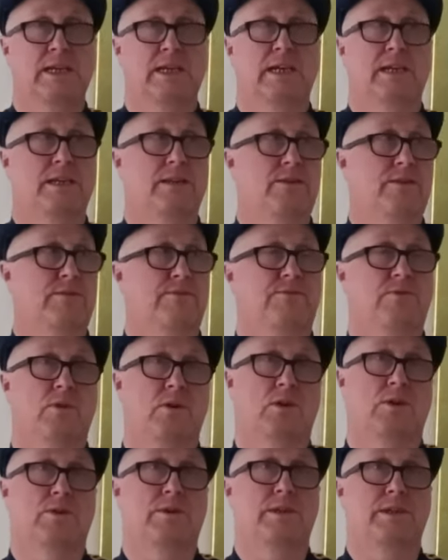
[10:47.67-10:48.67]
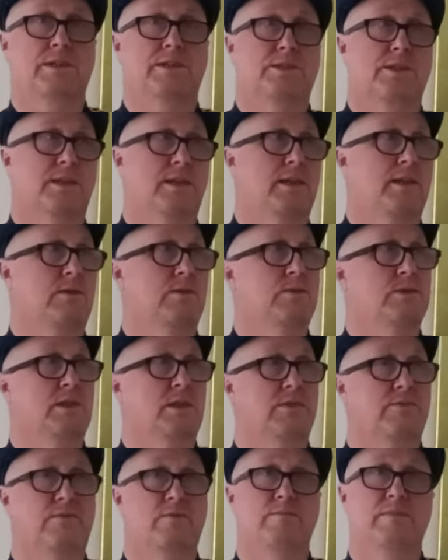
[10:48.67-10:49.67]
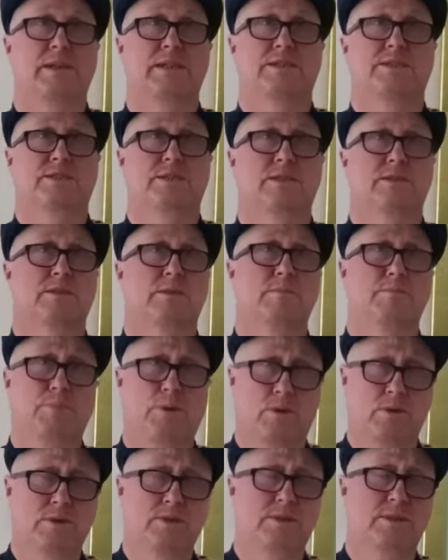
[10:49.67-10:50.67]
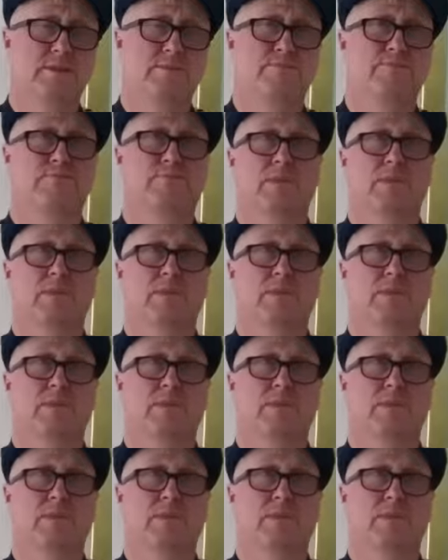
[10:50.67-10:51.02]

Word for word: And in the Far East, they use it for medicine and poison.